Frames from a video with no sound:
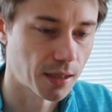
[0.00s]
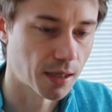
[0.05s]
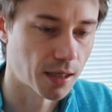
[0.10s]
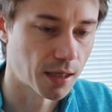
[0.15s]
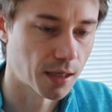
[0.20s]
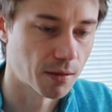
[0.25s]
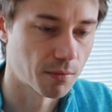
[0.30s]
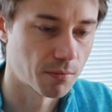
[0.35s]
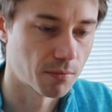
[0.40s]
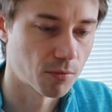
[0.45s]

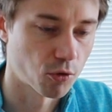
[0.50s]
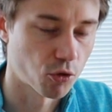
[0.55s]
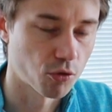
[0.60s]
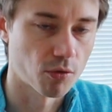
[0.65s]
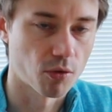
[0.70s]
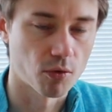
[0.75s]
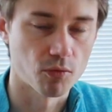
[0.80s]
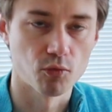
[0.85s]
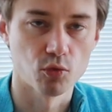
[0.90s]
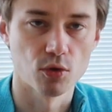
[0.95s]

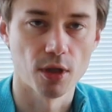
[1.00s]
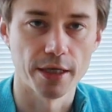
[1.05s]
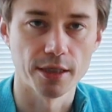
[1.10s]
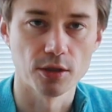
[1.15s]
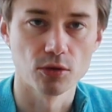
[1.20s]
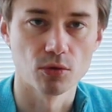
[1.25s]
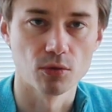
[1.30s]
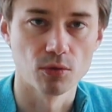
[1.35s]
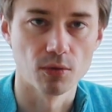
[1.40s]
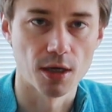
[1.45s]
would
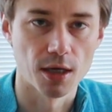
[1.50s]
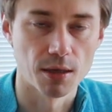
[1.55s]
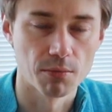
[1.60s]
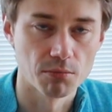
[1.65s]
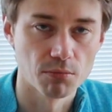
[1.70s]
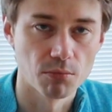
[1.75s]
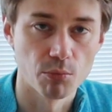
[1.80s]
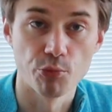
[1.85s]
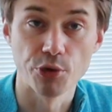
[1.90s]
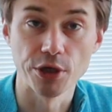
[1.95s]
like
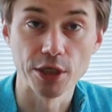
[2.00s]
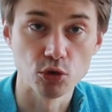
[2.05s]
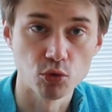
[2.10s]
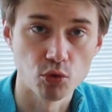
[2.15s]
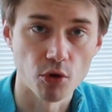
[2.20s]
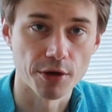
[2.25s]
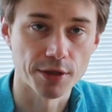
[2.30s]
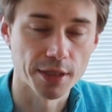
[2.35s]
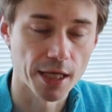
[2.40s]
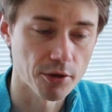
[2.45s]
to bring
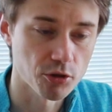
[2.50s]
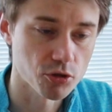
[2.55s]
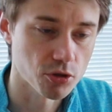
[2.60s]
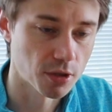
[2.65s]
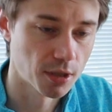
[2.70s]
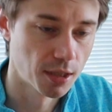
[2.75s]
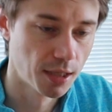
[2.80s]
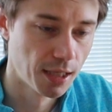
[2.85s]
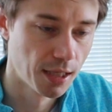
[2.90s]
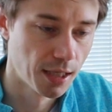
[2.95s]
to your
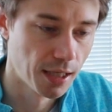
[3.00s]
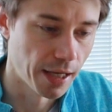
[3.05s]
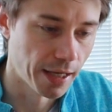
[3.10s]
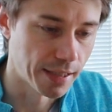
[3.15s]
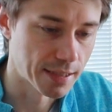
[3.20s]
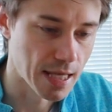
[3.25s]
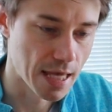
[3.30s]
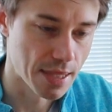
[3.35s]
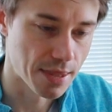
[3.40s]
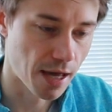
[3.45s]
attention
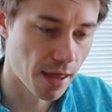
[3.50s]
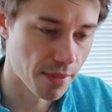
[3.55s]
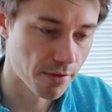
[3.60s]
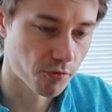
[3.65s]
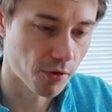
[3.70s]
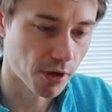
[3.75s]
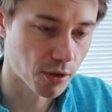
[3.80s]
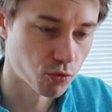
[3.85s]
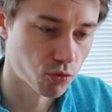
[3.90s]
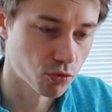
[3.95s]
is
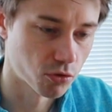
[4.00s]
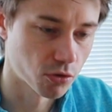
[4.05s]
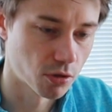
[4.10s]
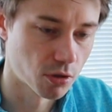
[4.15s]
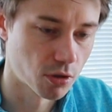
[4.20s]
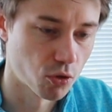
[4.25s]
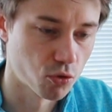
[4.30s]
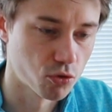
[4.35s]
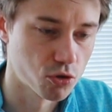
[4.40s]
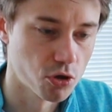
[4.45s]
another
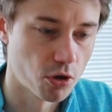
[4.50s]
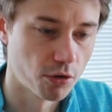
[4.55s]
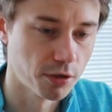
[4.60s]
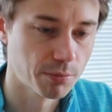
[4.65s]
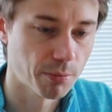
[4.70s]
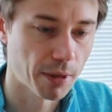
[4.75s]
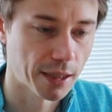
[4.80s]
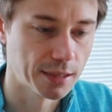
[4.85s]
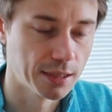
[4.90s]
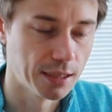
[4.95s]
recruiter who
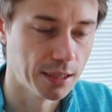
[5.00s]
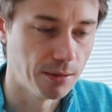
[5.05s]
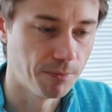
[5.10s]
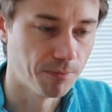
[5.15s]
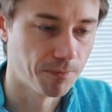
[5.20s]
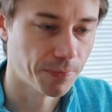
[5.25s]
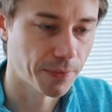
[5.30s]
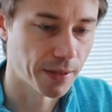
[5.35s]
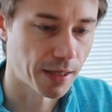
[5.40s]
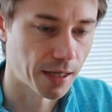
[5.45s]
joined my
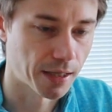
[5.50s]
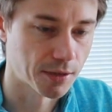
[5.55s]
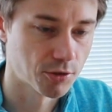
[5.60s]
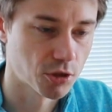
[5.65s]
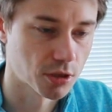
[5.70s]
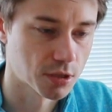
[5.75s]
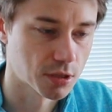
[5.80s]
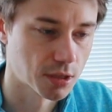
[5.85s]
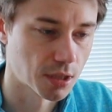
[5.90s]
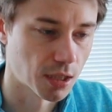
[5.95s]
team
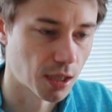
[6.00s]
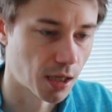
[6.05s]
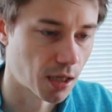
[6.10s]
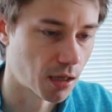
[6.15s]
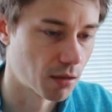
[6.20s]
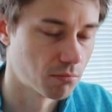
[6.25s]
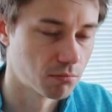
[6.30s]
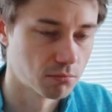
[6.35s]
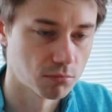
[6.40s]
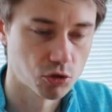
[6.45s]
just
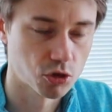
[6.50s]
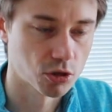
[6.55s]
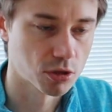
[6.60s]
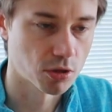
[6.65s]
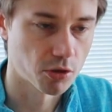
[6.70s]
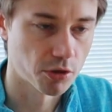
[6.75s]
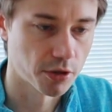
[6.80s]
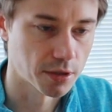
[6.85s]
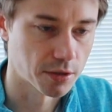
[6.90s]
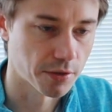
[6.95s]

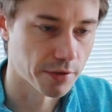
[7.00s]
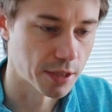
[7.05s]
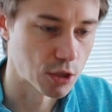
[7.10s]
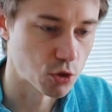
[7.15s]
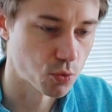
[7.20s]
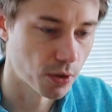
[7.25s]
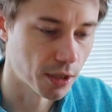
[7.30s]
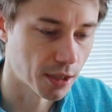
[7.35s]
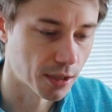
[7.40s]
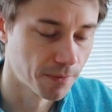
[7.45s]
earlier
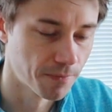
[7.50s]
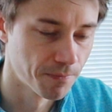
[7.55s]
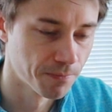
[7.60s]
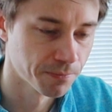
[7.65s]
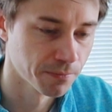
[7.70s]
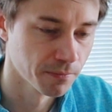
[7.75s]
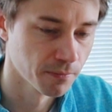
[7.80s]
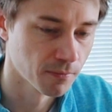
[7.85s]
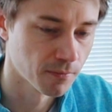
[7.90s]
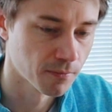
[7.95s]
this week.
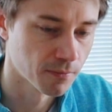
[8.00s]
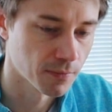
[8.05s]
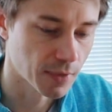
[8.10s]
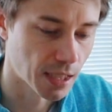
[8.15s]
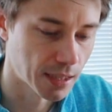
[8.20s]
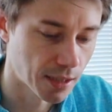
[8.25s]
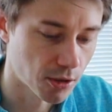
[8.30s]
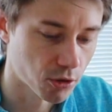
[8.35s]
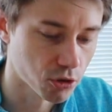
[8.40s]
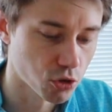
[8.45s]

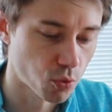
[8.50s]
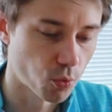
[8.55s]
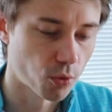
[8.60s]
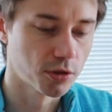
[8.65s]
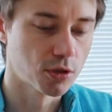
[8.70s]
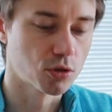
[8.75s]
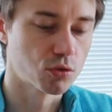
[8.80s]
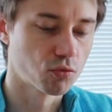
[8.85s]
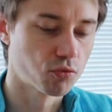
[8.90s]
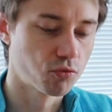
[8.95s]
and I also
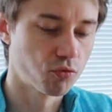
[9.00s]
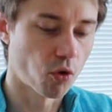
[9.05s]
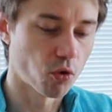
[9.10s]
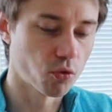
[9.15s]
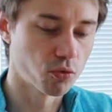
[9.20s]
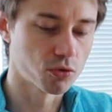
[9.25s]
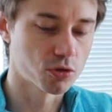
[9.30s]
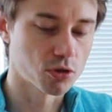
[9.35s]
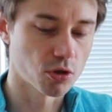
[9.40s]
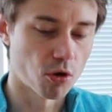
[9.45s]
wanted to
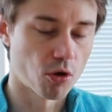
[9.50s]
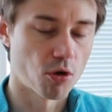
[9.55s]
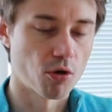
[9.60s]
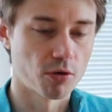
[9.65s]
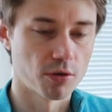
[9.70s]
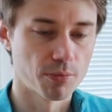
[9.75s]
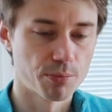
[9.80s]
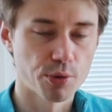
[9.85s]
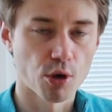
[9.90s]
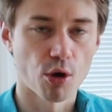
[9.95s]
focus
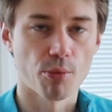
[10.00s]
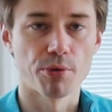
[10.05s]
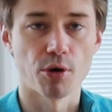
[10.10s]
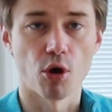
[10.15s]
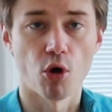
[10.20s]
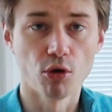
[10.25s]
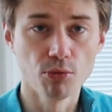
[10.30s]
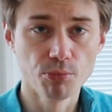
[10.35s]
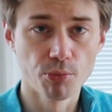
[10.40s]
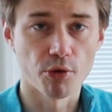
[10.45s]
on
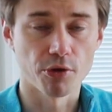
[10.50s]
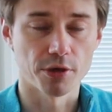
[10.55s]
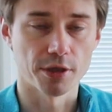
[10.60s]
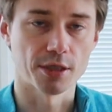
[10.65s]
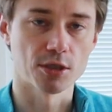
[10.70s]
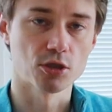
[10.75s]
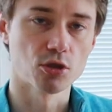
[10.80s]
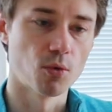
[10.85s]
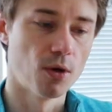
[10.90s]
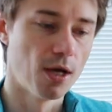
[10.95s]
proper
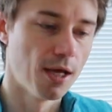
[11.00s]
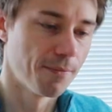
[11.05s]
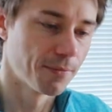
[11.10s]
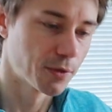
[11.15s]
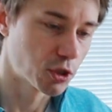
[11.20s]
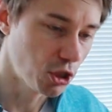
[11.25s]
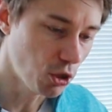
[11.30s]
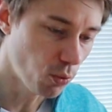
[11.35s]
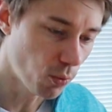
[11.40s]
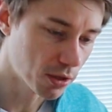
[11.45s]
onboarding. So
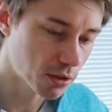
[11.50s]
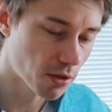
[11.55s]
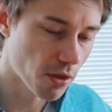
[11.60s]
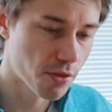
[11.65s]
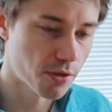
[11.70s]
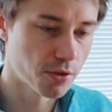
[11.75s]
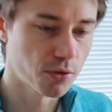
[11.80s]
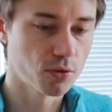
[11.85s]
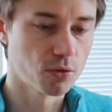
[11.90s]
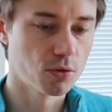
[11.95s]
she went
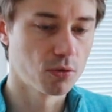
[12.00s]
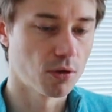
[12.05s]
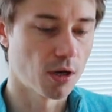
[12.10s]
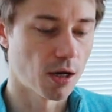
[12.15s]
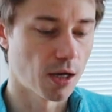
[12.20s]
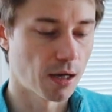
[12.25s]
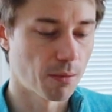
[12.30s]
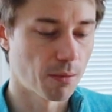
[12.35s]
through